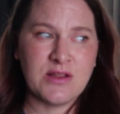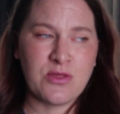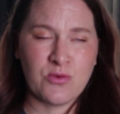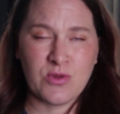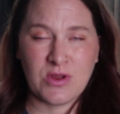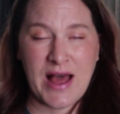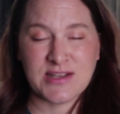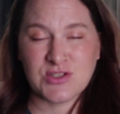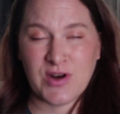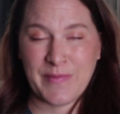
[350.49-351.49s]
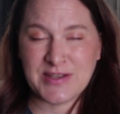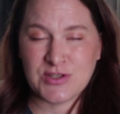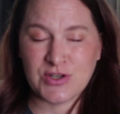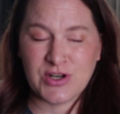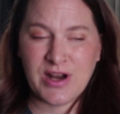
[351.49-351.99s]
through the last
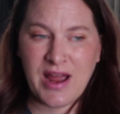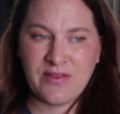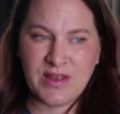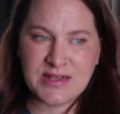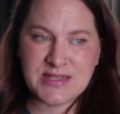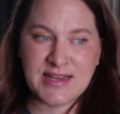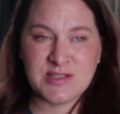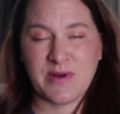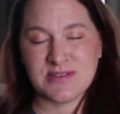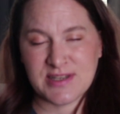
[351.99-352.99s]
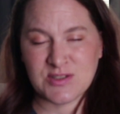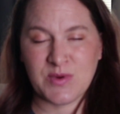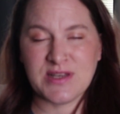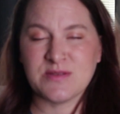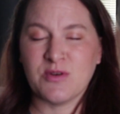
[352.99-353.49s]
trimester, and then it takes about 6
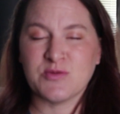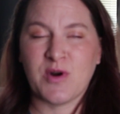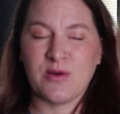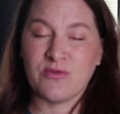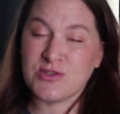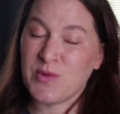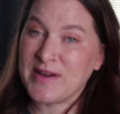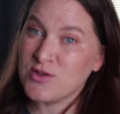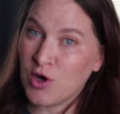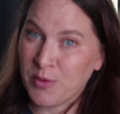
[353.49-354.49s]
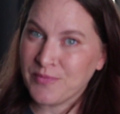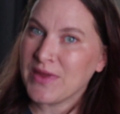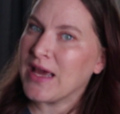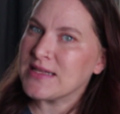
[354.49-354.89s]
weeks postpartum for it to go back to normal.